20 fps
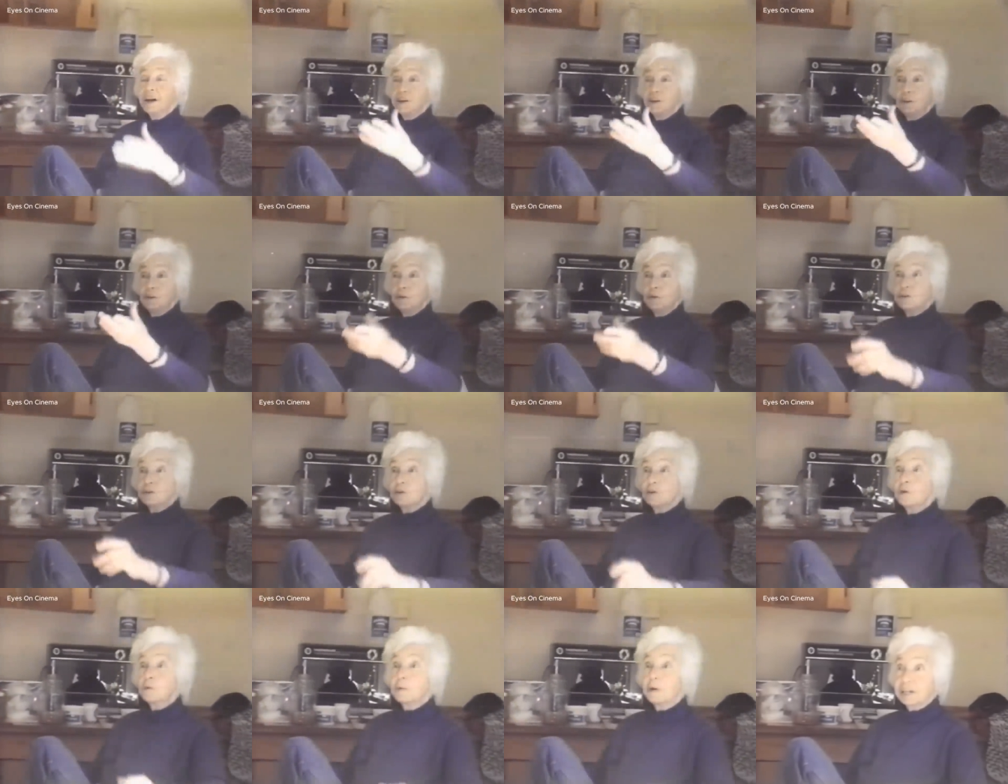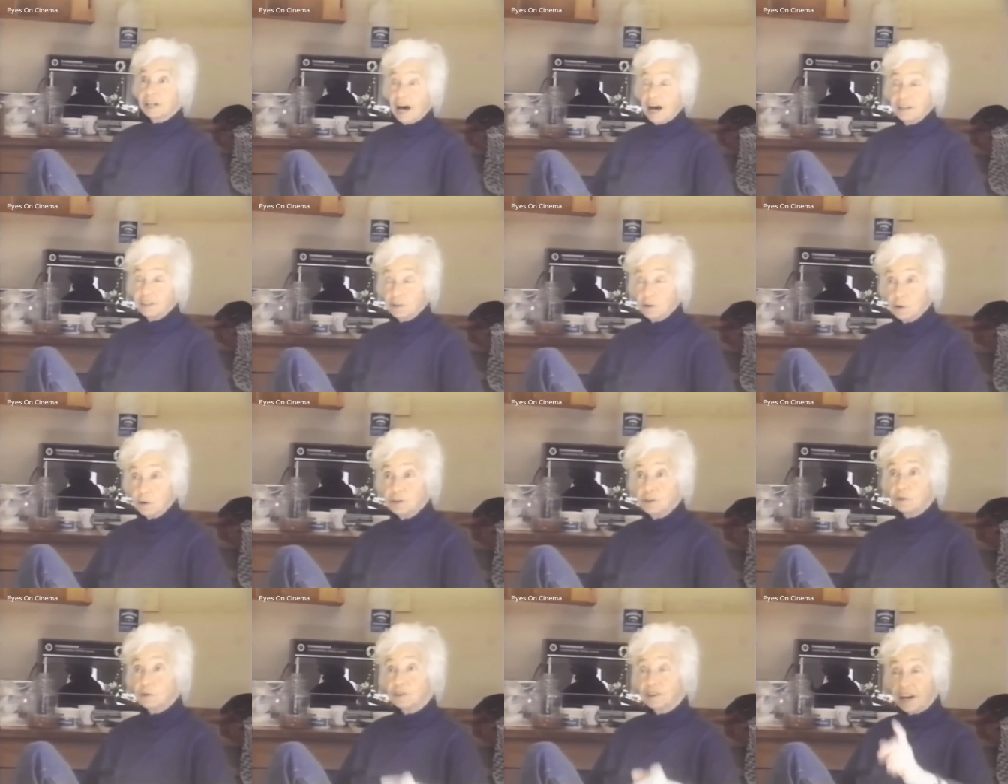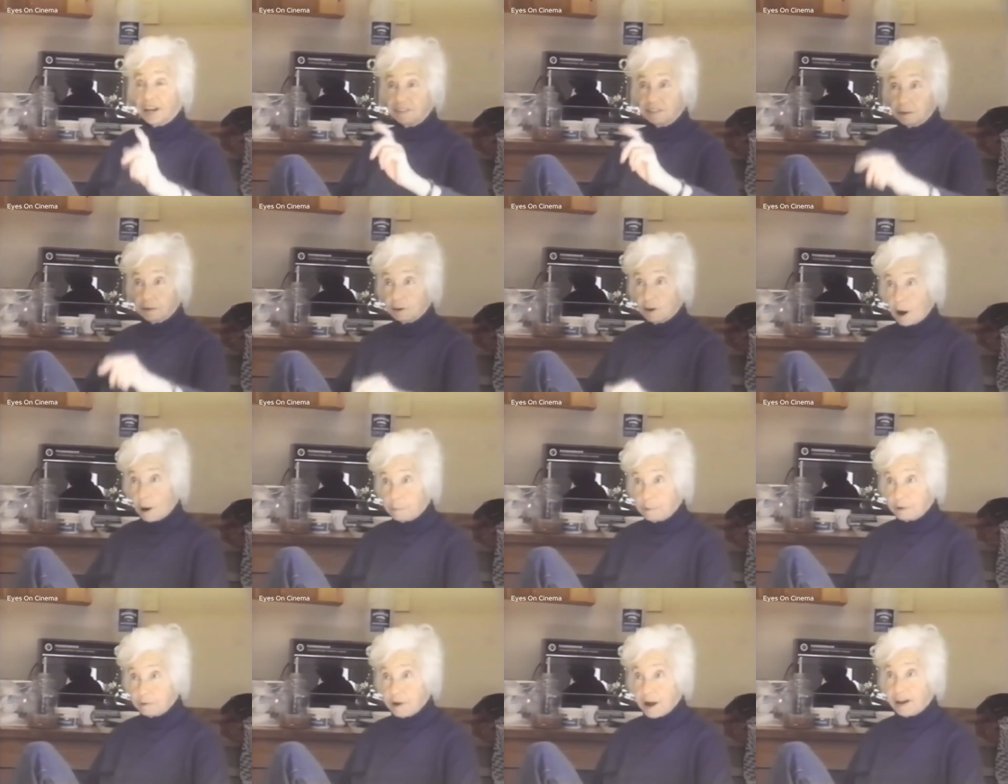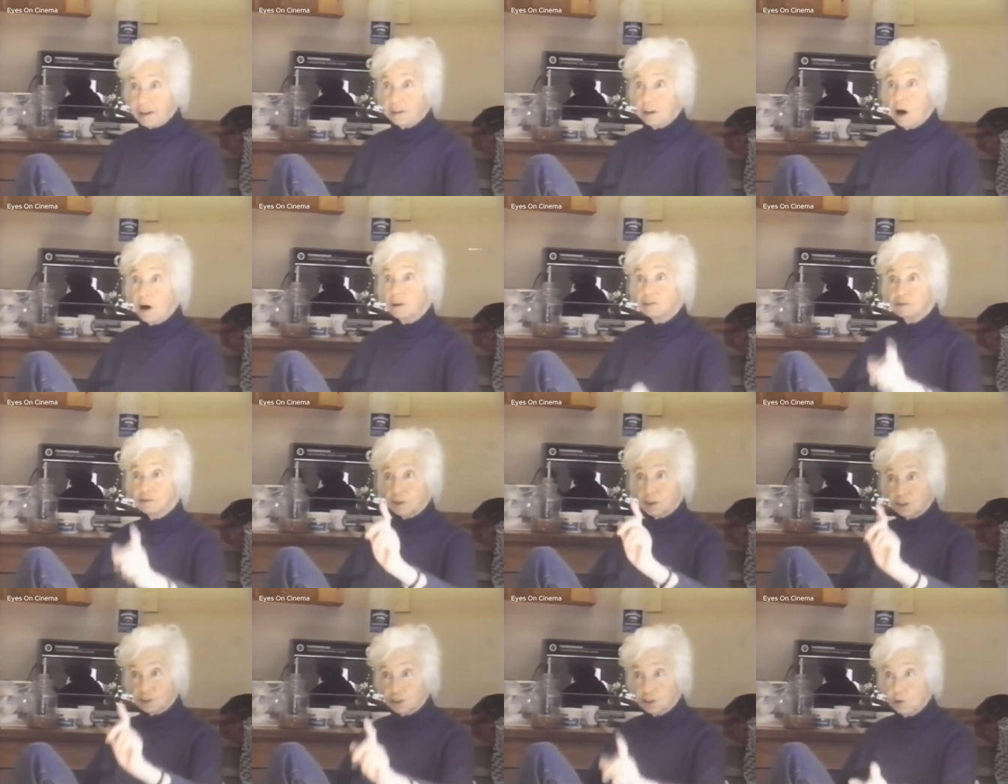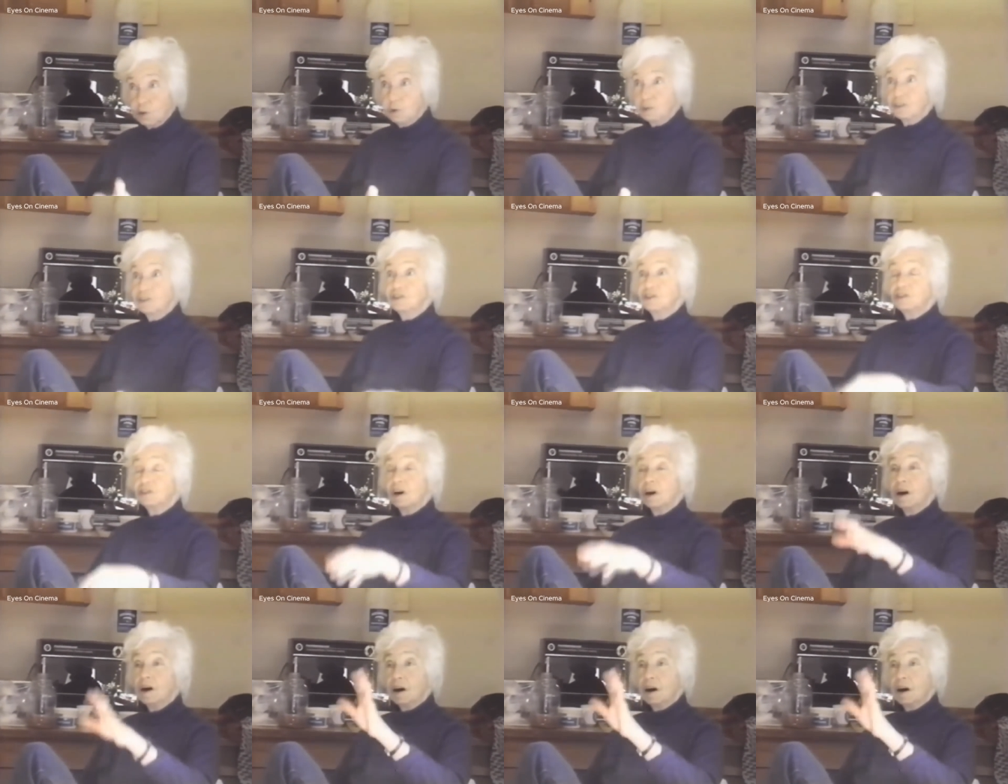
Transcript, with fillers: you do what I told you: get the copyright laws for students